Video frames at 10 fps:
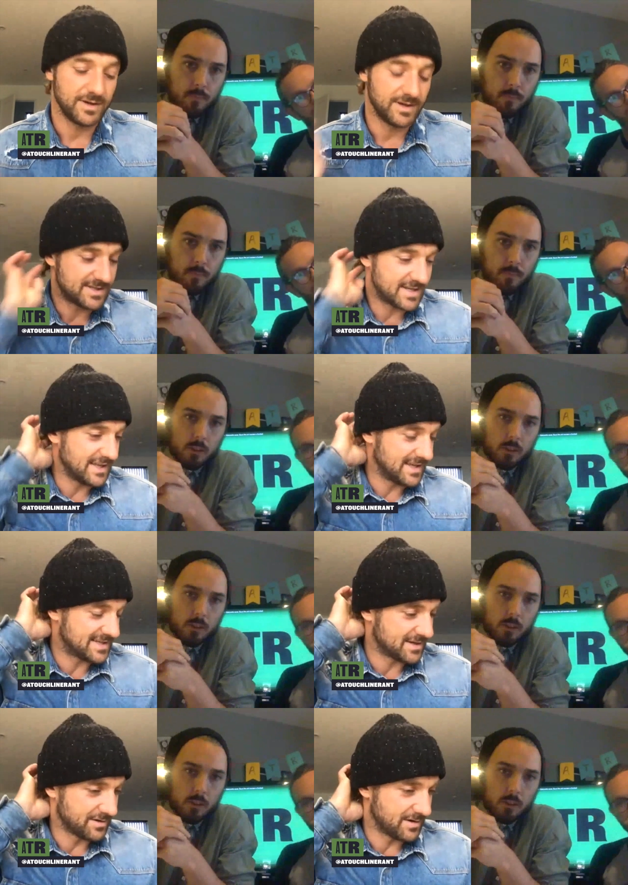Speaker 1: Well, you
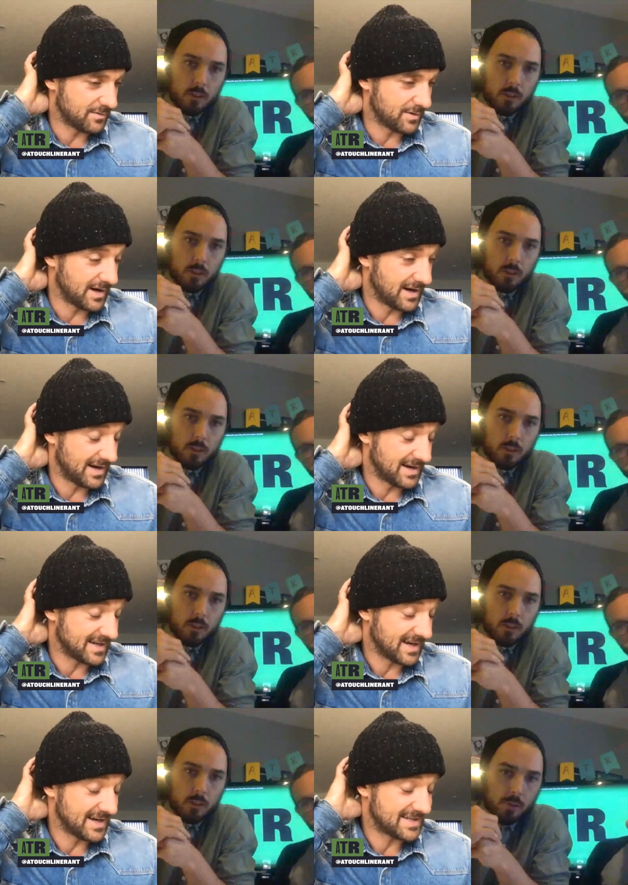see this on well,
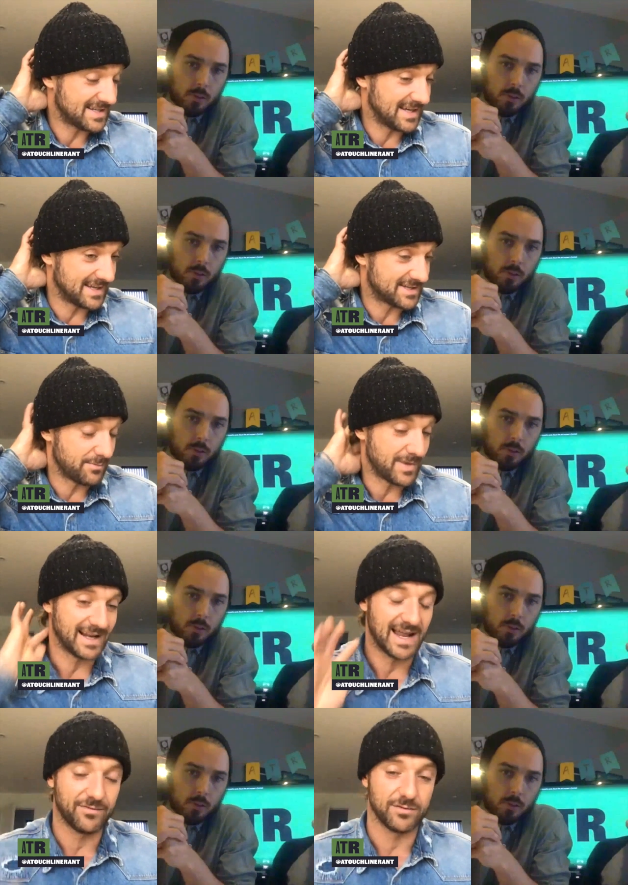I say I see this on
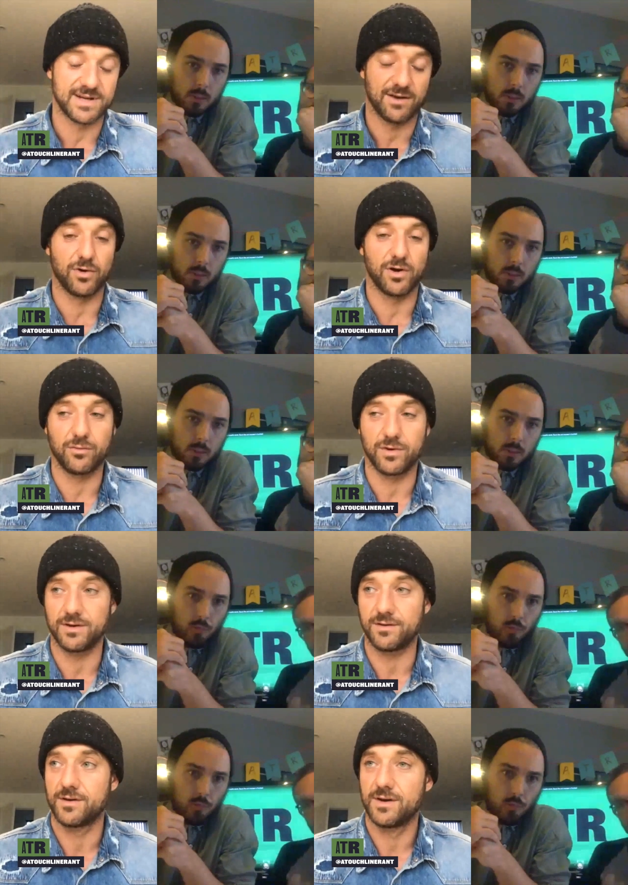many levels. I work
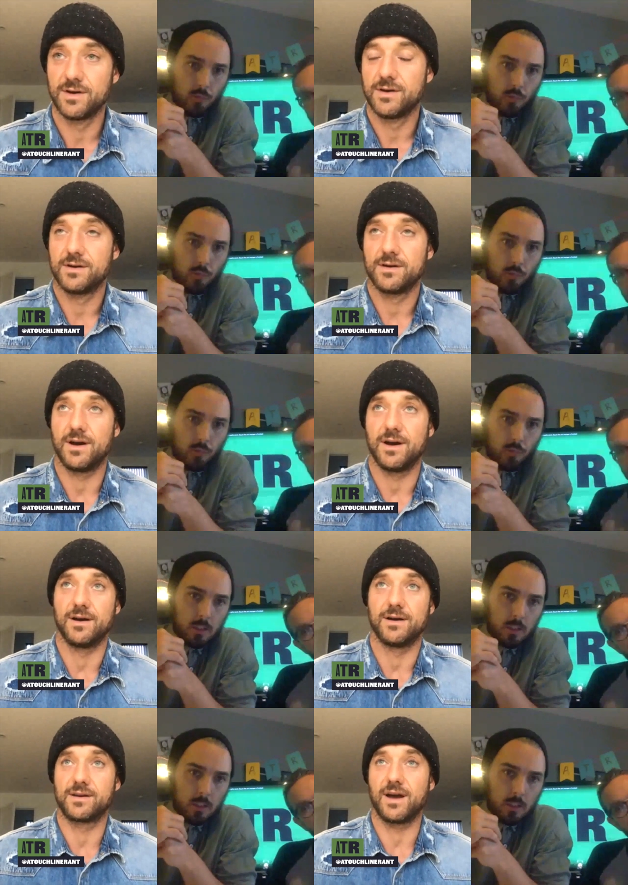with
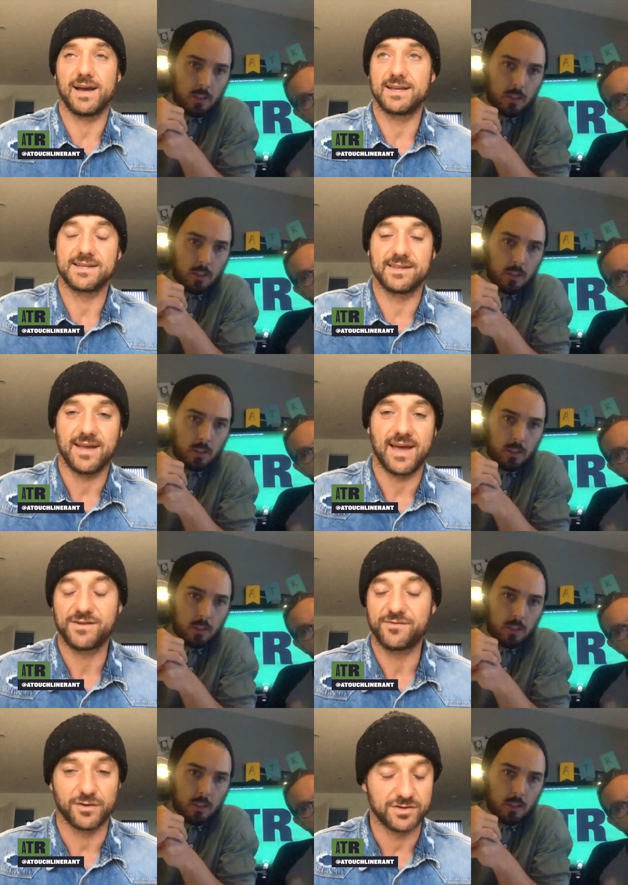uh, guys in
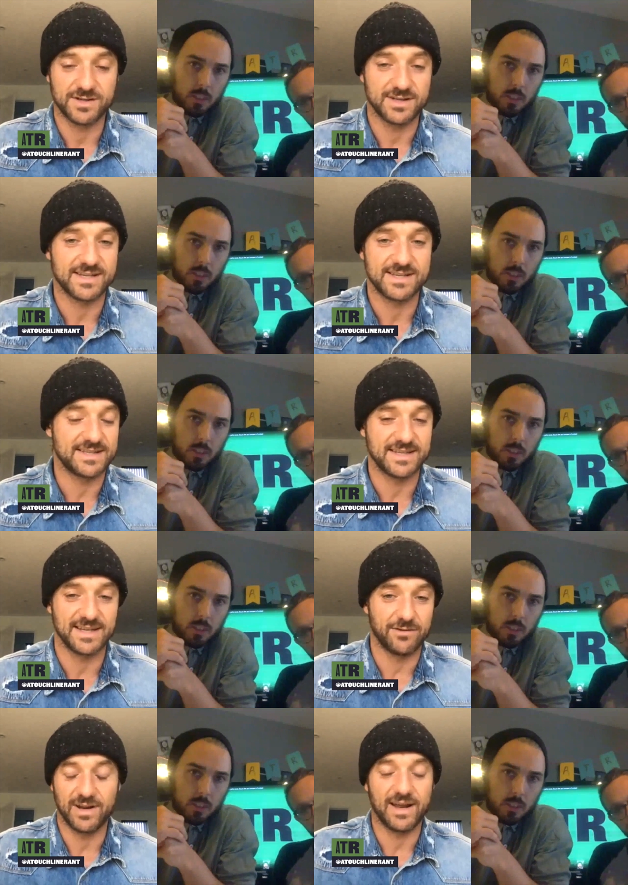funds in the
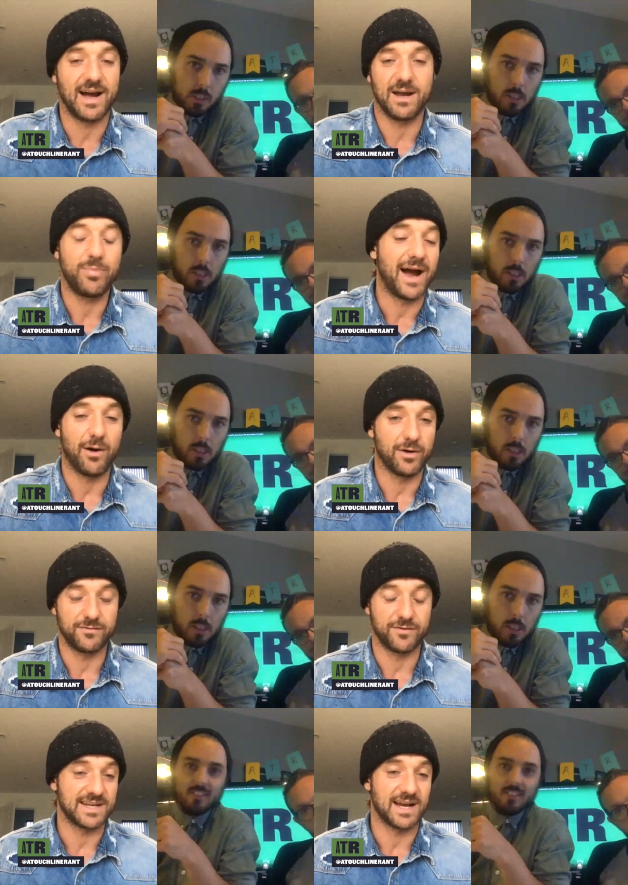city that really high
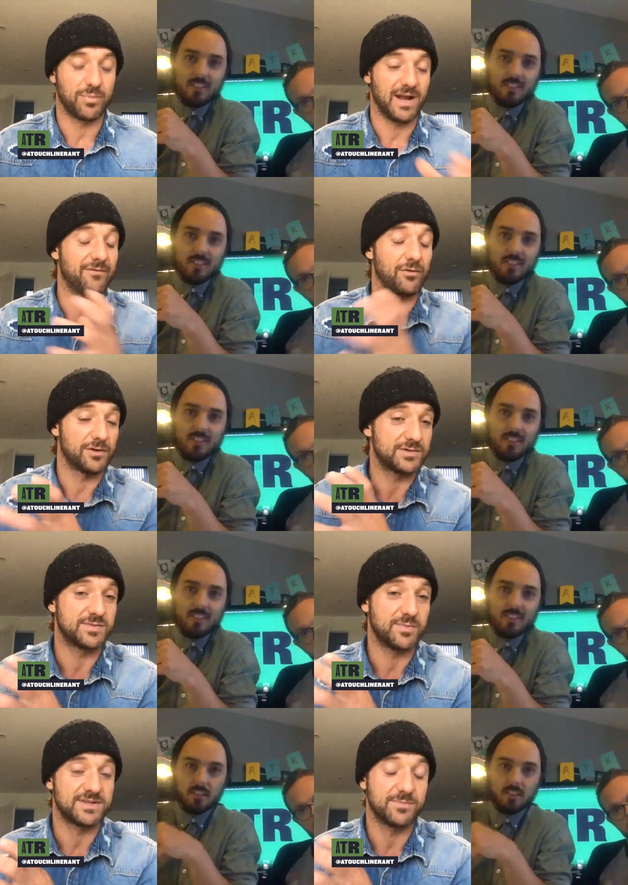powered, for example, have all
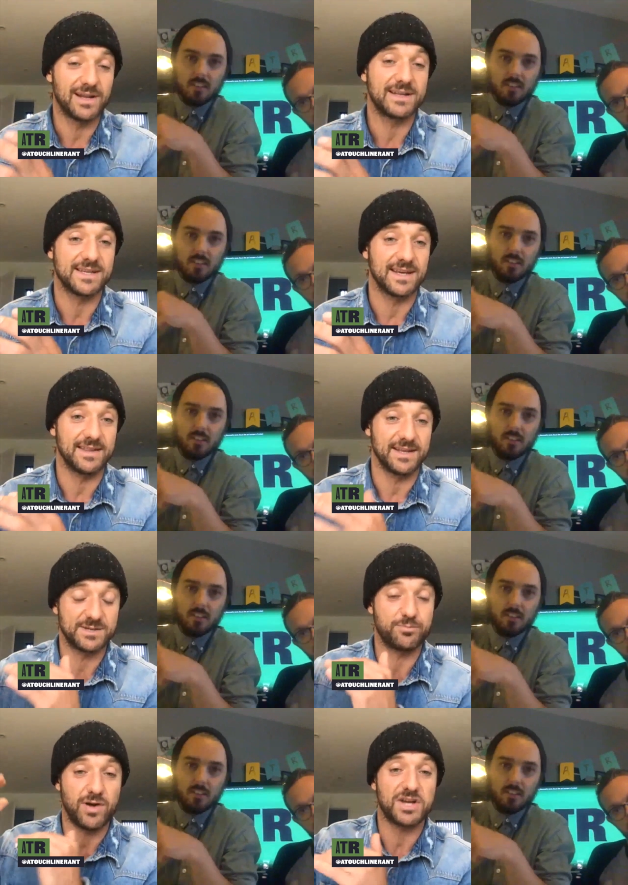this responsibility
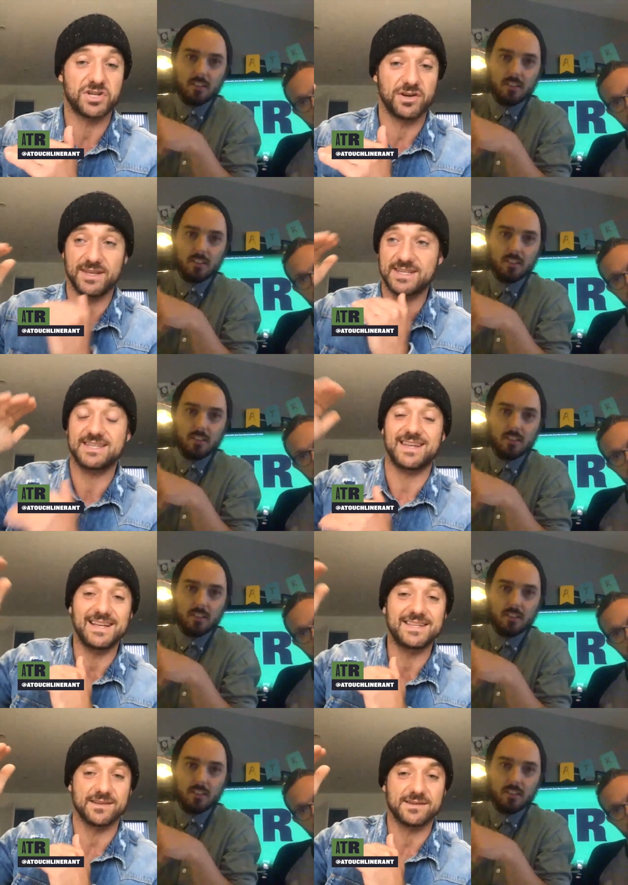and this pressure and this status. Yeah.